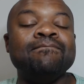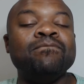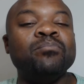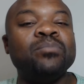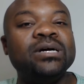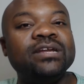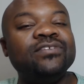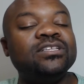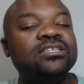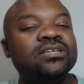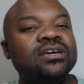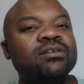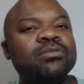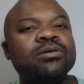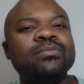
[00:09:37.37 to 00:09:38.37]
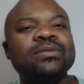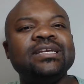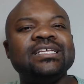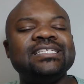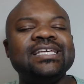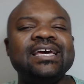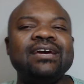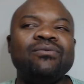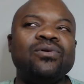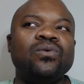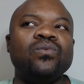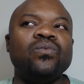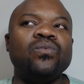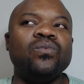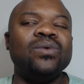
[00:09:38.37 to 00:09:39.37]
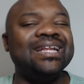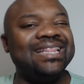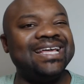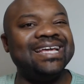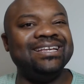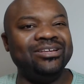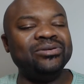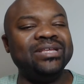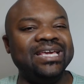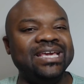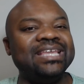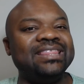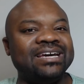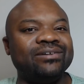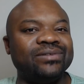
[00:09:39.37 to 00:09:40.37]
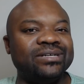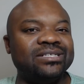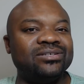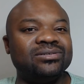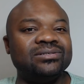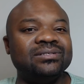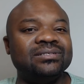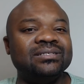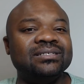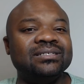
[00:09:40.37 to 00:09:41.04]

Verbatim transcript: But if you took a moment to say, well, what did they do to get that result?